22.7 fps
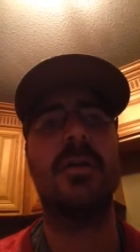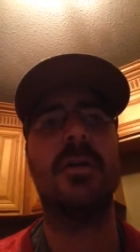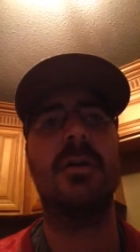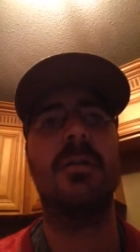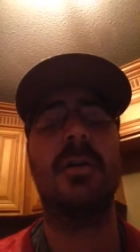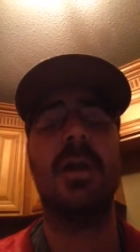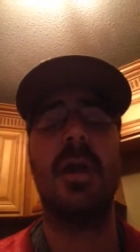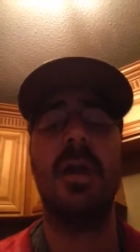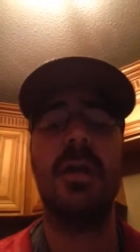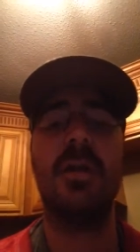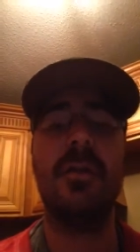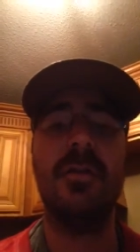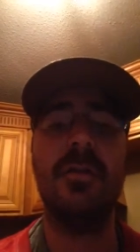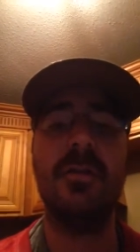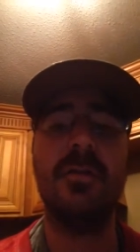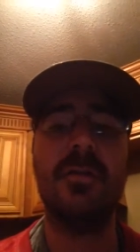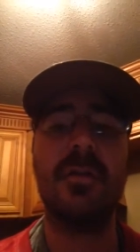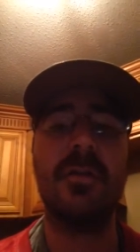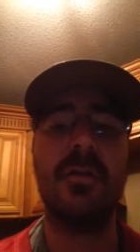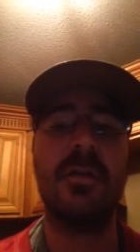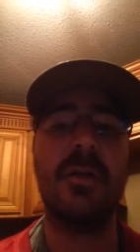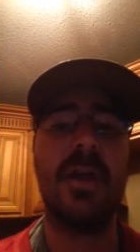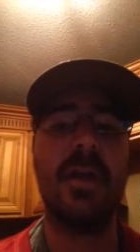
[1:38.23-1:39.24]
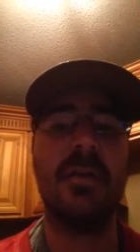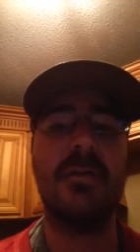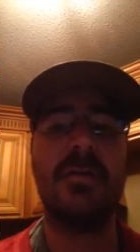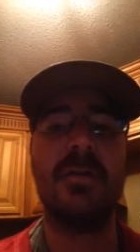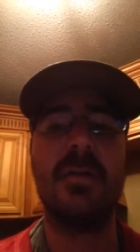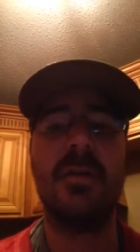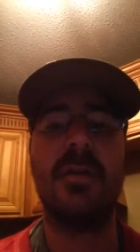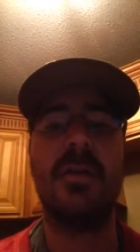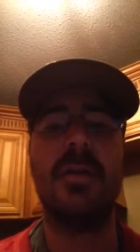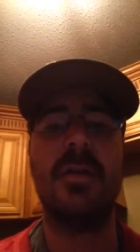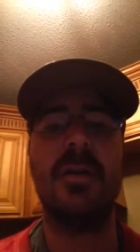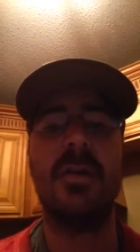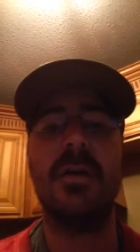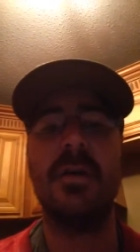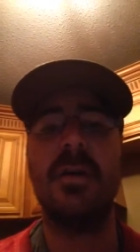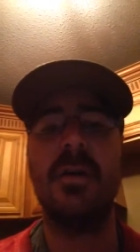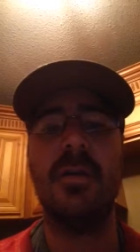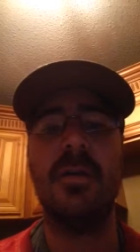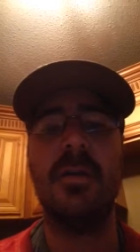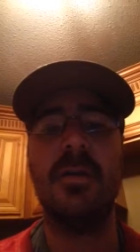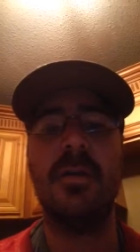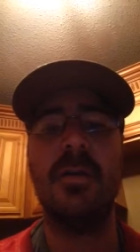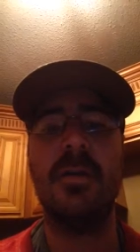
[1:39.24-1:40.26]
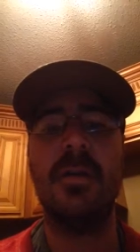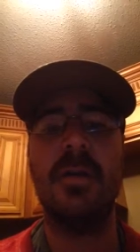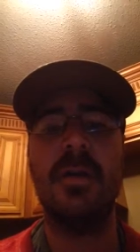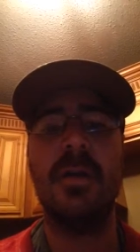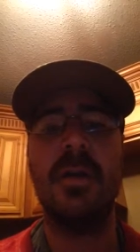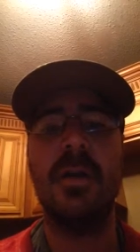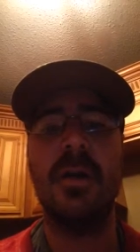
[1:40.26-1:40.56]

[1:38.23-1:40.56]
Um, can't lose on Dave's CD either.